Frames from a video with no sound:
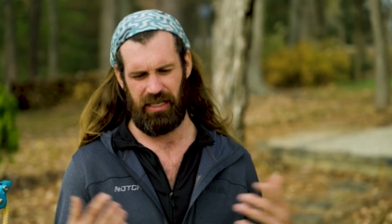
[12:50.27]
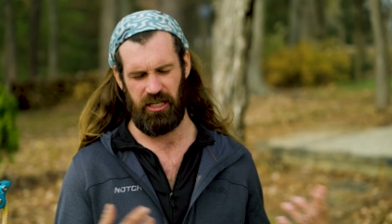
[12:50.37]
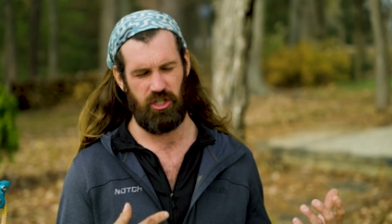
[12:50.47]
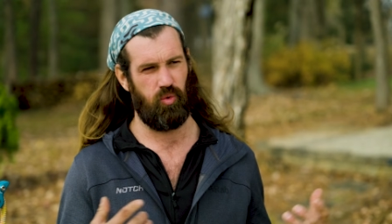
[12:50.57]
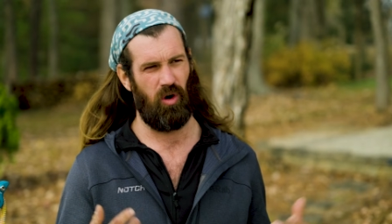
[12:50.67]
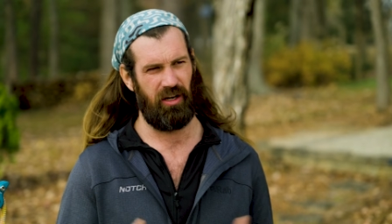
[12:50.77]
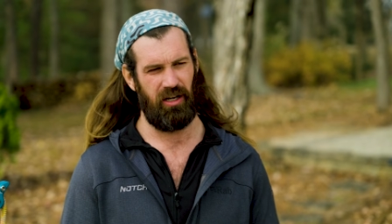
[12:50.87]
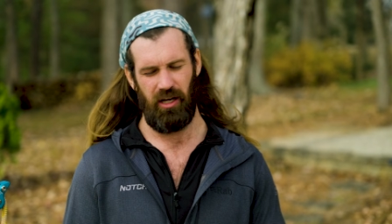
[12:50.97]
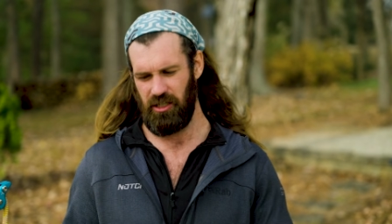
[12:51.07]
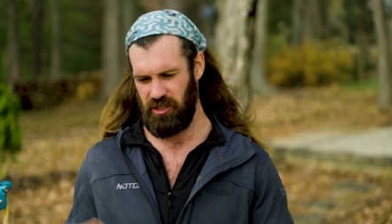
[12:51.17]
each one,
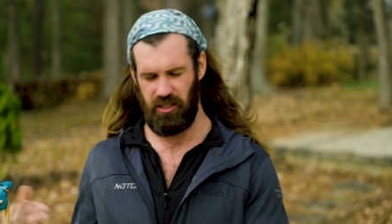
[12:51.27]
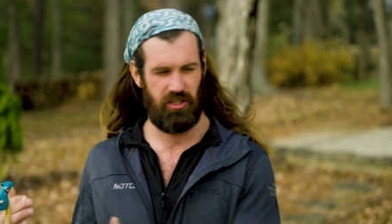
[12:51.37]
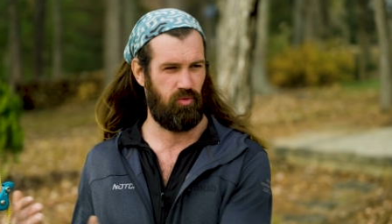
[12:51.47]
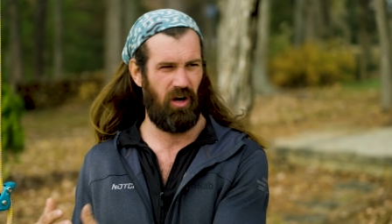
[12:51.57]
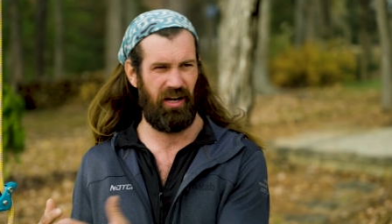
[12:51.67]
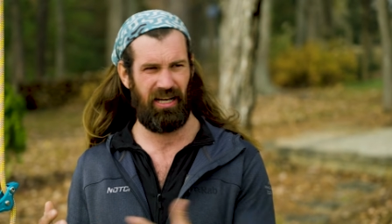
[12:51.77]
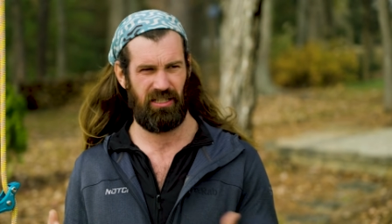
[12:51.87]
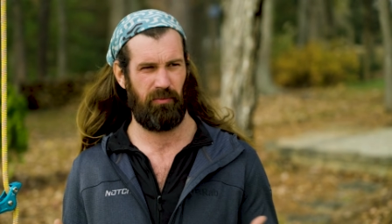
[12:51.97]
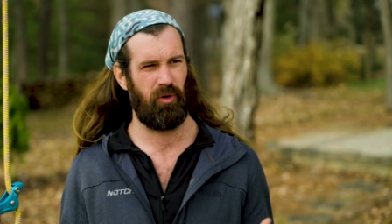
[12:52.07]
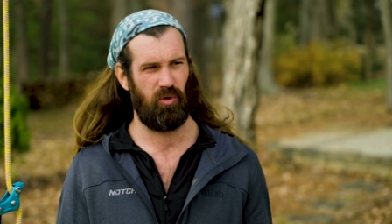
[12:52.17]
since one has
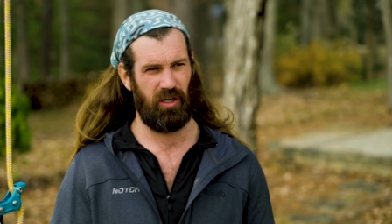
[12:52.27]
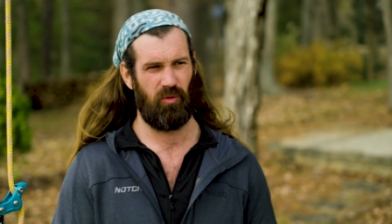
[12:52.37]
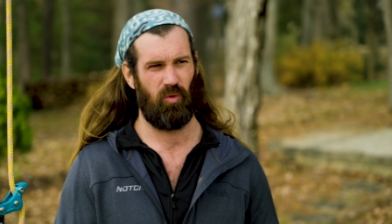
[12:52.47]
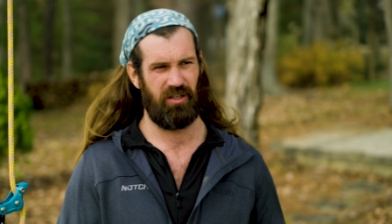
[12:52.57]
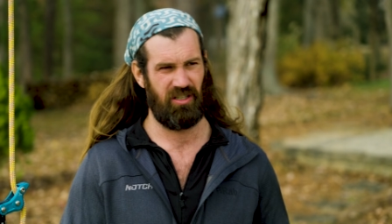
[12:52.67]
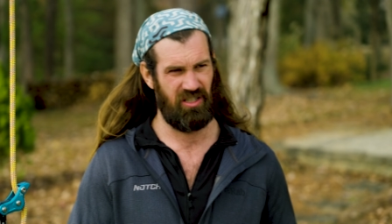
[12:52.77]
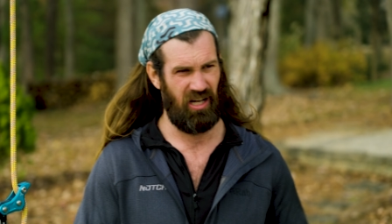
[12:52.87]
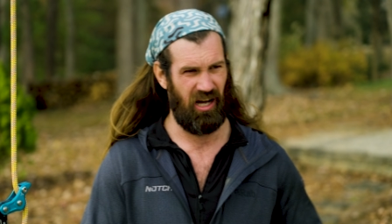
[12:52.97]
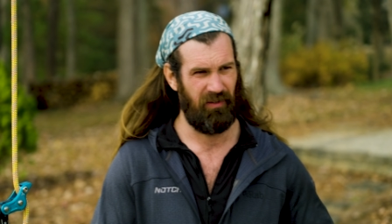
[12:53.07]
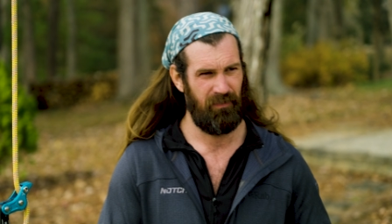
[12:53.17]
a pulley and one does not.